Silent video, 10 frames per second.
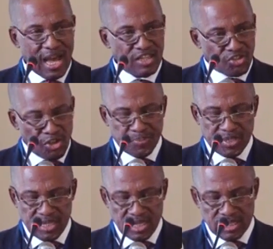and
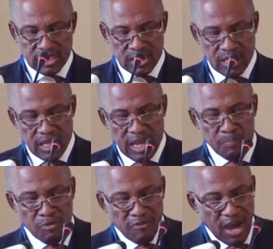subsidies in
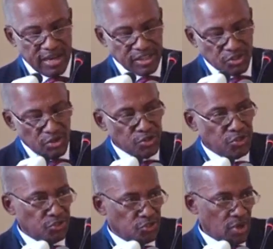providing
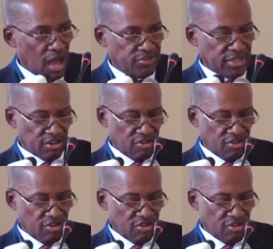solutions to housing